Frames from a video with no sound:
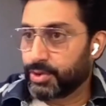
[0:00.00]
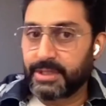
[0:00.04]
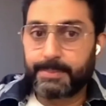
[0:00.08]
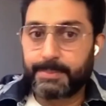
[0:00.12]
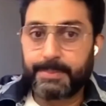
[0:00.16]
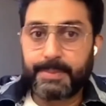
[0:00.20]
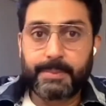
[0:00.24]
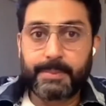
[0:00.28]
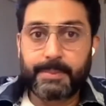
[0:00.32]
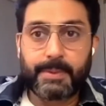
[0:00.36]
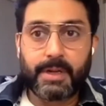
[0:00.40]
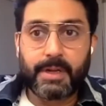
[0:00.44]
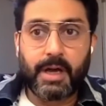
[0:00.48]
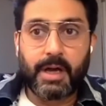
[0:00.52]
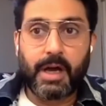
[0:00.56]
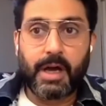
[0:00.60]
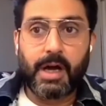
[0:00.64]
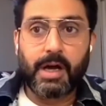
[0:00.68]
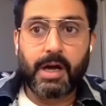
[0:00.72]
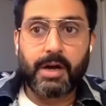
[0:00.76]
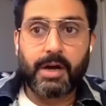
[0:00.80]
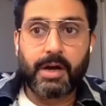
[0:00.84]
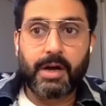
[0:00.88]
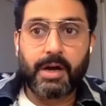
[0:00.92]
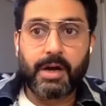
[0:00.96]
show that
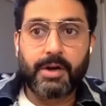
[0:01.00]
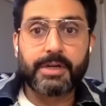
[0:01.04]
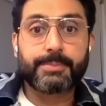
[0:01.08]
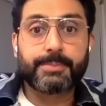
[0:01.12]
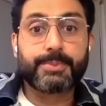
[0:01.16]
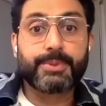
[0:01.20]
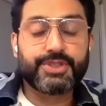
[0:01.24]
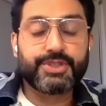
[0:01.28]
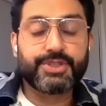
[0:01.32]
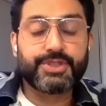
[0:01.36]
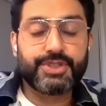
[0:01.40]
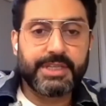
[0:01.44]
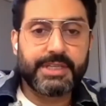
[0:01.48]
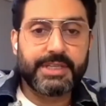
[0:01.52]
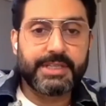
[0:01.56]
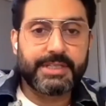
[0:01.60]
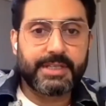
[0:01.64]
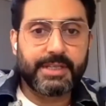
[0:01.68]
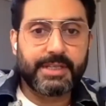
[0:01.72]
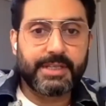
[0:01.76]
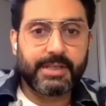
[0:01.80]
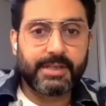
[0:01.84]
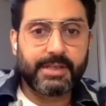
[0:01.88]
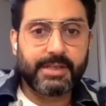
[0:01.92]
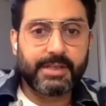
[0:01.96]
people are
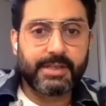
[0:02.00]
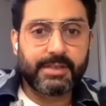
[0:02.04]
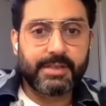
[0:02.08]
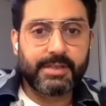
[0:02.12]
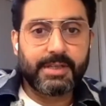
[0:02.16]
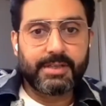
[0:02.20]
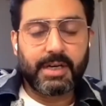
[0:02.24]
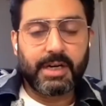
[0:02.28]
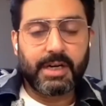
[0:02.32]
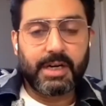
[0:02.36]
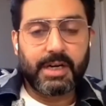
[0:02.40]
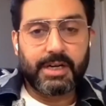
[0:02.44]
appreciating